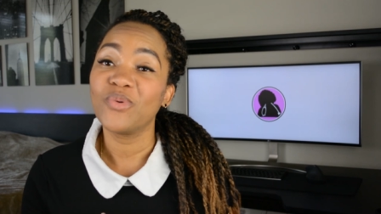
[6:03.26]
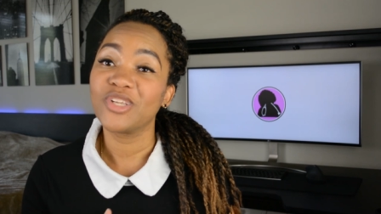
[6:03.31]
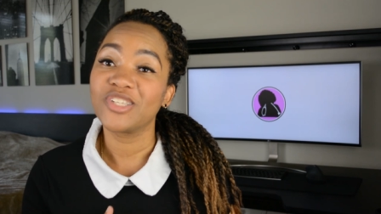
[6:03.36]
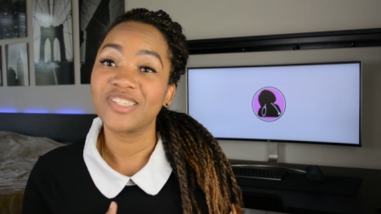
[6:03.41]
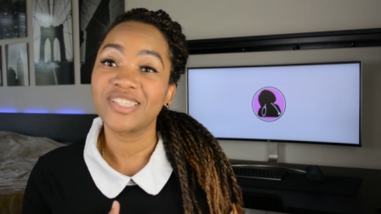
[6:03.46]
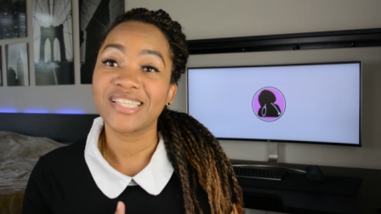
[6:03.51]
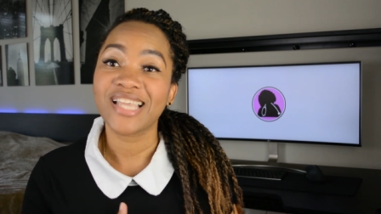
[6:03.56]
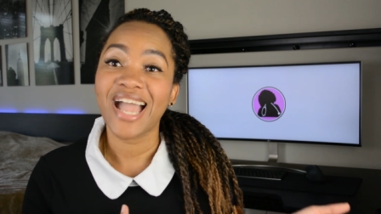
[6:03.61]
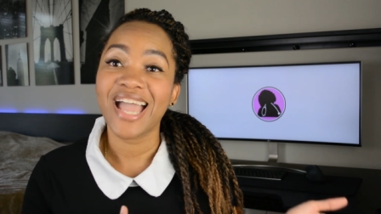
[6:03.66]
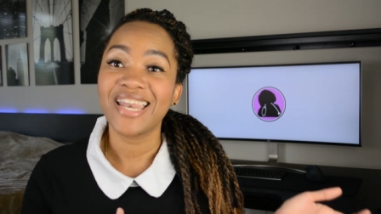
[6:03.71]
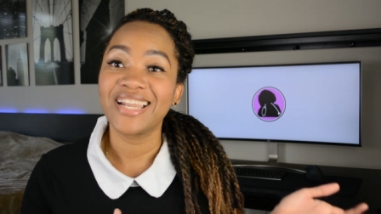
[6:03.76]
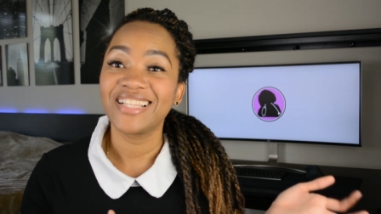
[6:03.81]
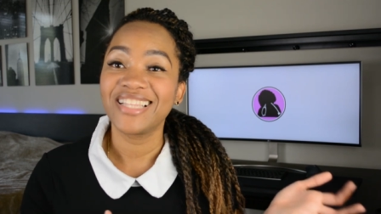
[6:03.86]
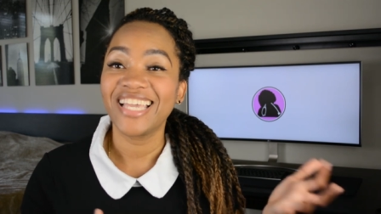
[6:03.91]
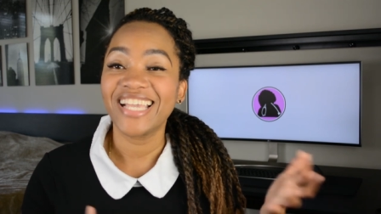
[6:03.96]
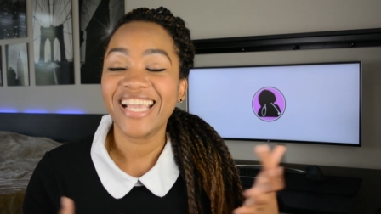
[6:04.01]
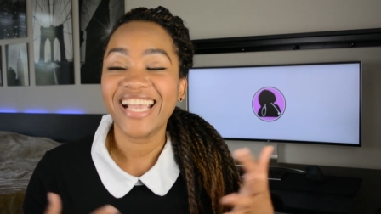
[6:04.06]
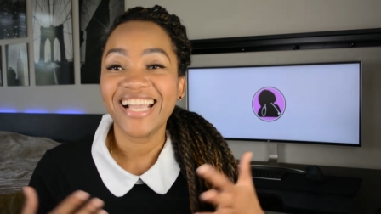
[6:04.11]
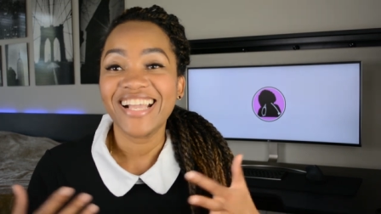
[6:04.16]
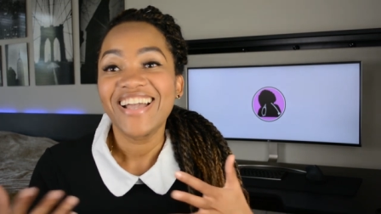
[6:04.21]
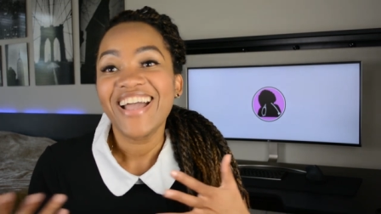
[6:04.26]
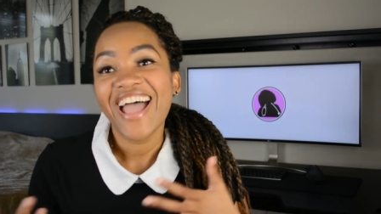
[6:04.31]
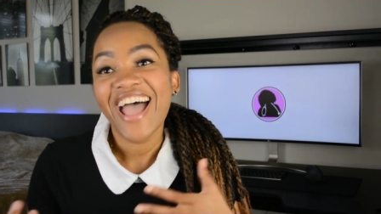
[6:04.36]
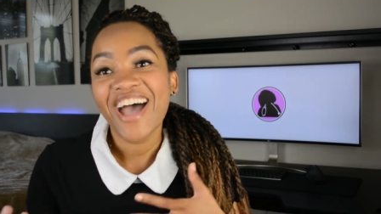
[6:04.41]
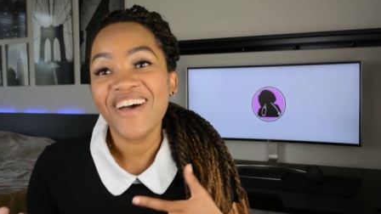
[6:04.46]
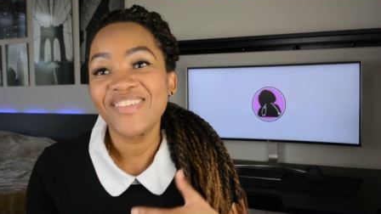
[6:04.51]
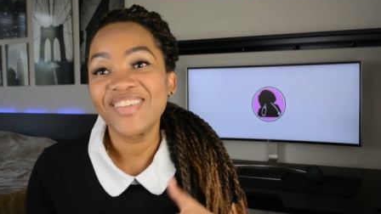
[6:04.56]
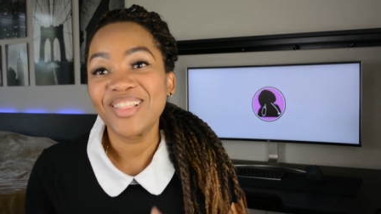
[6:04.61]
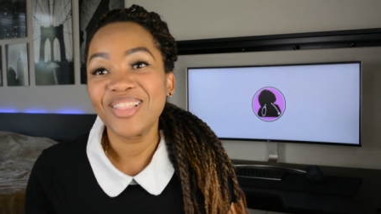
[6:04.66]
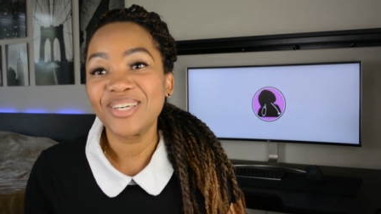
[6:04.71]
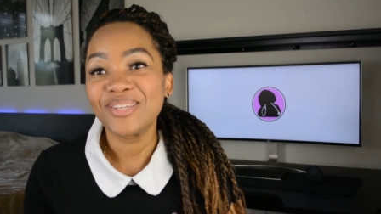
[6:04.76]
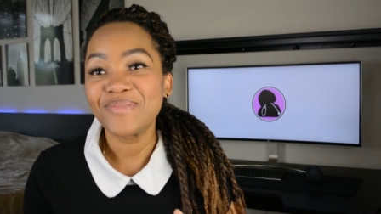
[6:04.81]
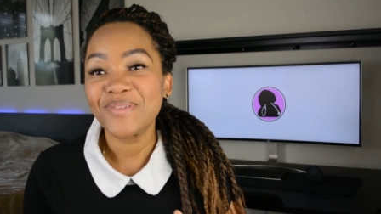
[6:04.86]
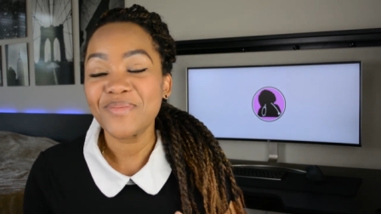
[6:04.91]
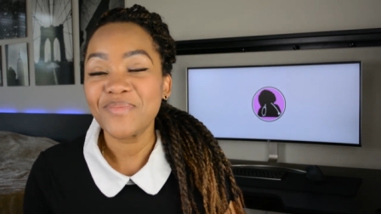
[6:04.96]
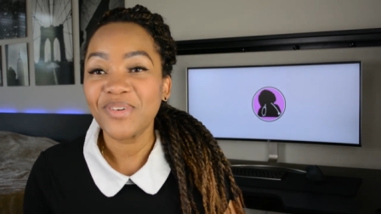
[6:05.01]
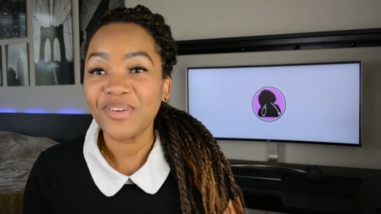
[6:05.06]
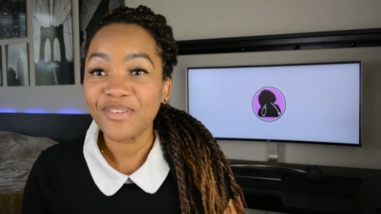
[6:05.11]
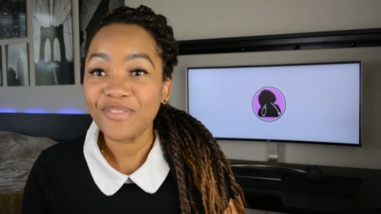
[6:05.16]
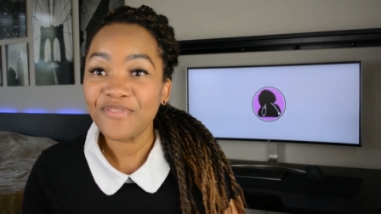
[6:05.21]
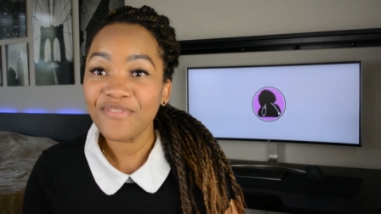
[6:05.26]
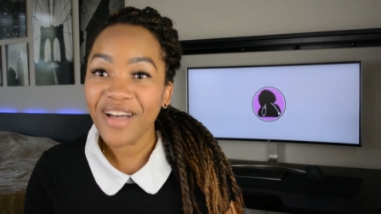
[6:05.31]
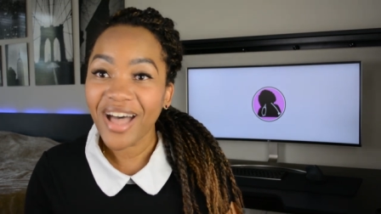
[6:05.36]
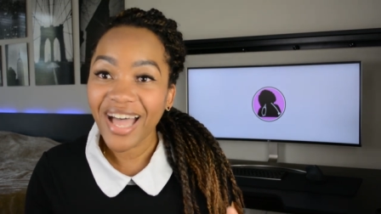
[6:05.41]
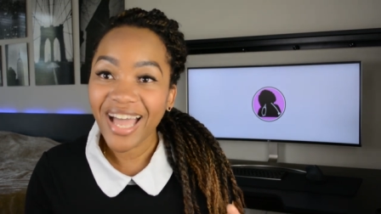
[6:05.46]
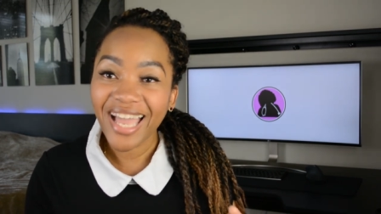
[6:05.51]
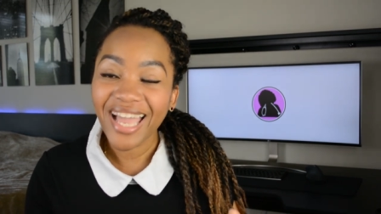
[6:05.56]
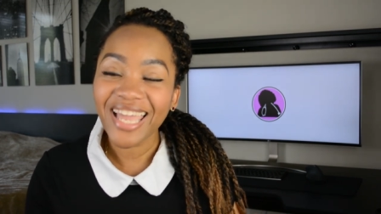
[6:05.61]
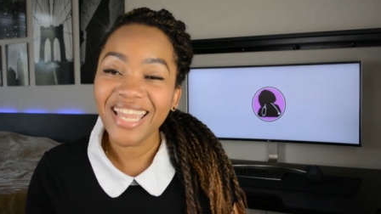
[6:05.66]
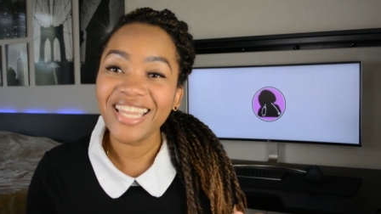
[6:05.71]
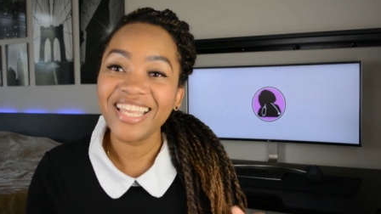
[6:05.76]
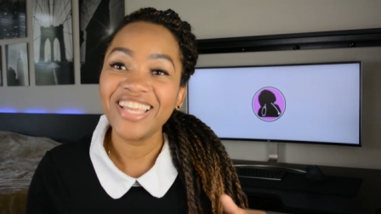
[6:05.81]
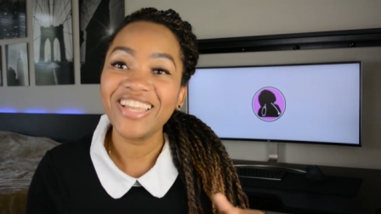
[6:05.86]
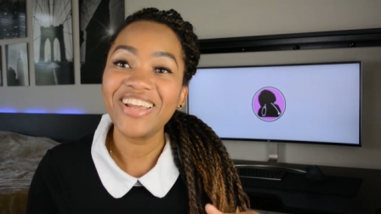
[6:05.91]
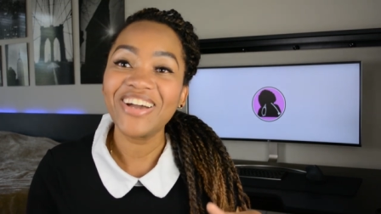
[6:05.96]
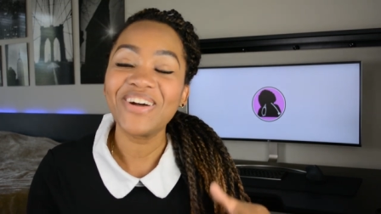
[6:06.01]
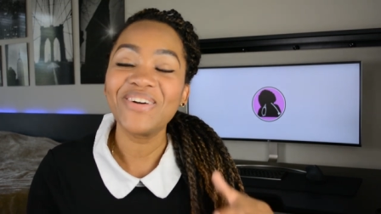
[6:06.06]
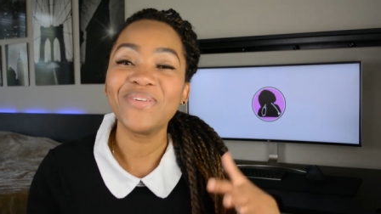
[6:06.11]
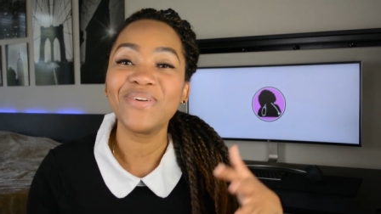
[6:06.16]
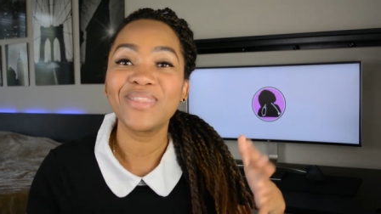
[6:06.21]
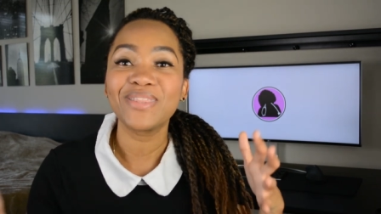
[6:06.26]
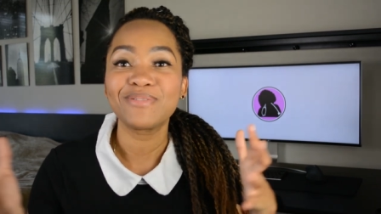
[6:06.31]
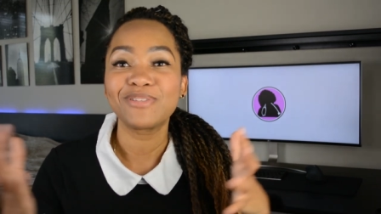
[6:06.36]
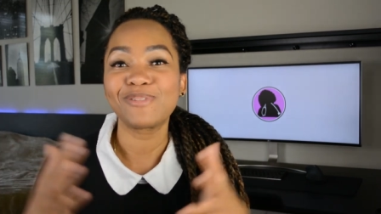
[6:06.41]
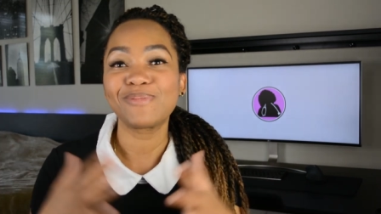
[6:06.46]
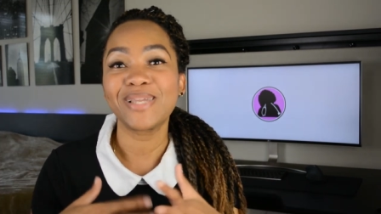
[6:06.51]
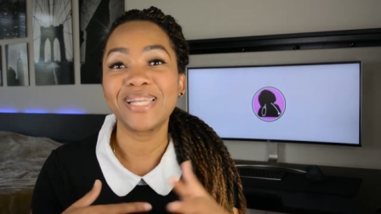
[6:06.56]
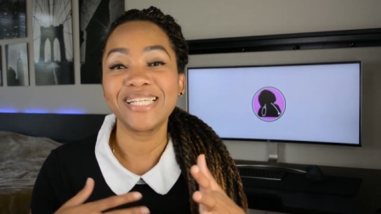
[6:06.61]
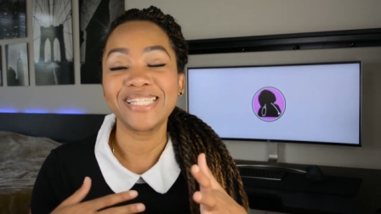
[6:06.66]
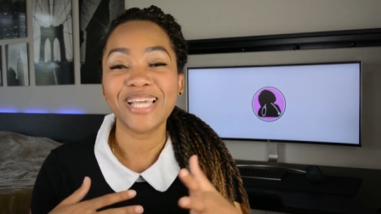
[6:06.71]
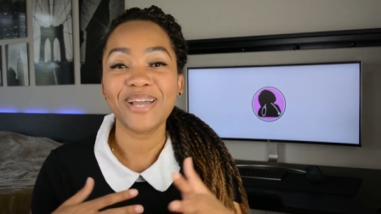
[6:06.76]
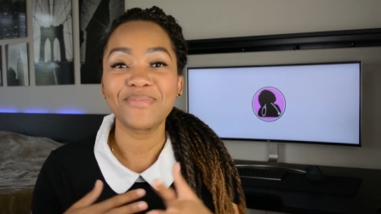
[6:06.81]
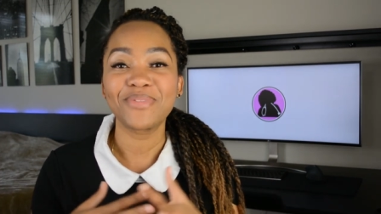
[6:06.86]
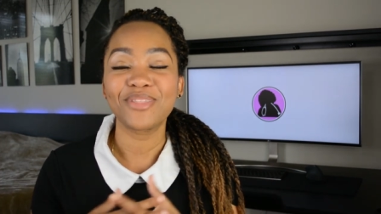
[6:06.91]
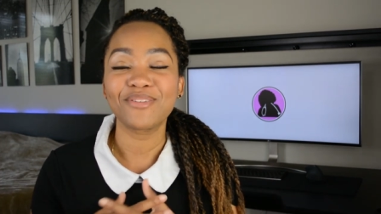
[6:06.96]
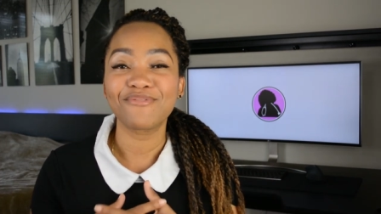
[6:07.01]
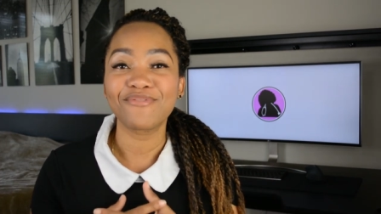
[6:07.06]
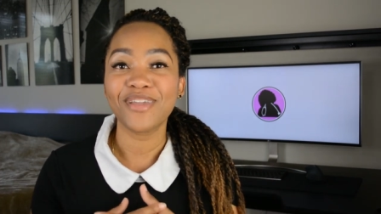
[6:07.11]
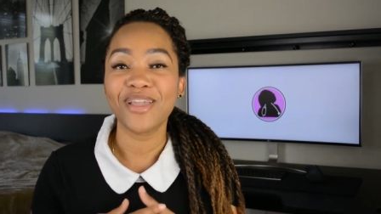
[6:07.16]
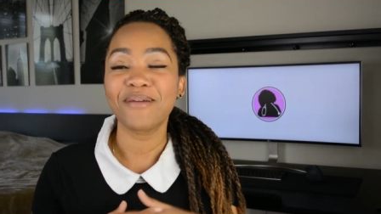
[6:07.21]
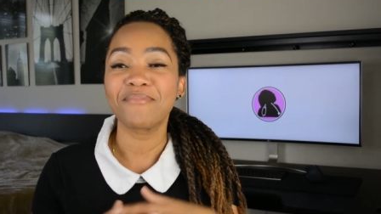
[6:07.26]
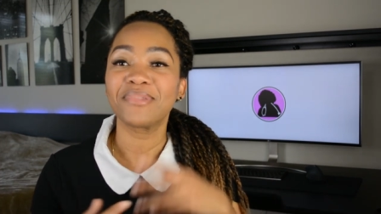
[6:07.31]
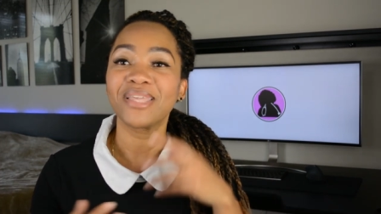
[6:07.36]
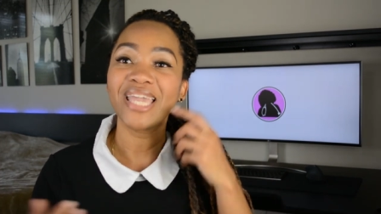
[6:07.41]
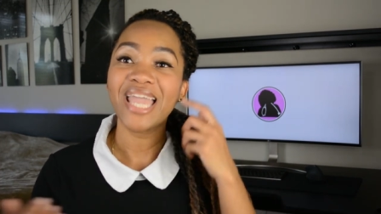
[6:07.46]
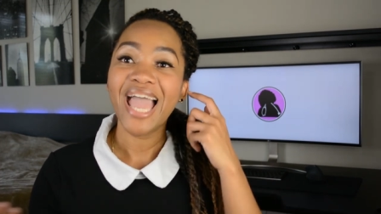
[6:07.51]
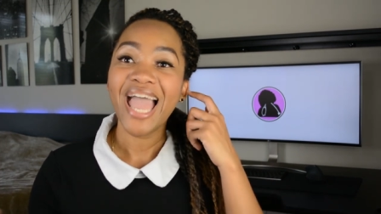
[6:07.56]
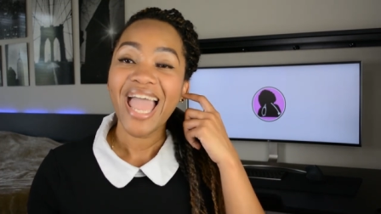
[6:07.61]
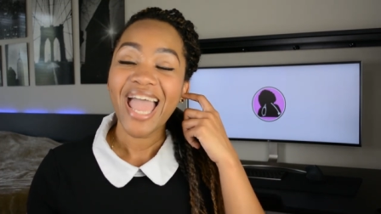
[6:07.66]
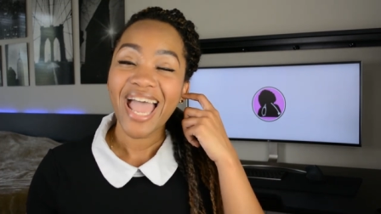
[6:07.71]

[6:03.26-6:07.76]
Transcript: we're just kind of like having a little bit more fun, you know, with spending time with the family.